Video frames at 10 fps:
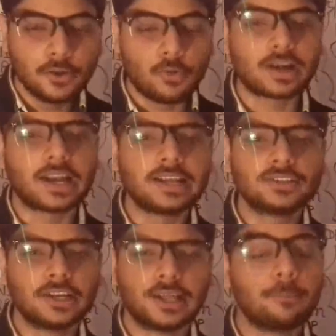what are
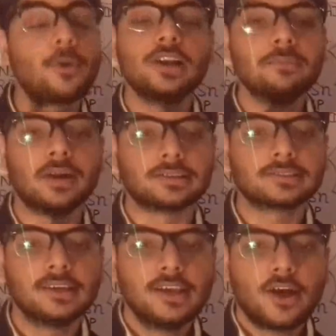actually the
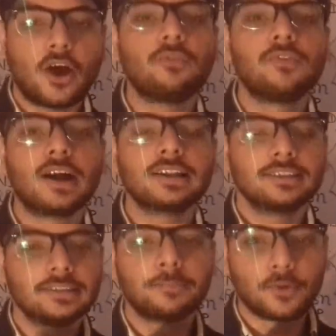polymers of
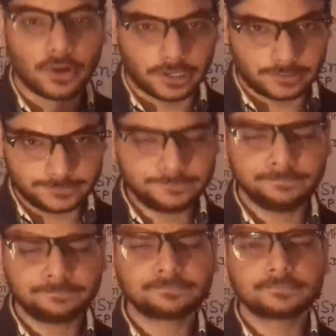what? The
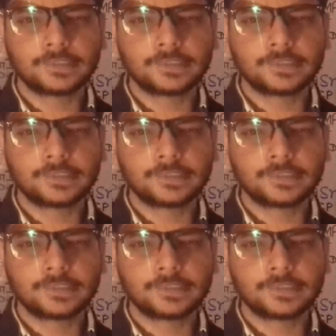protein.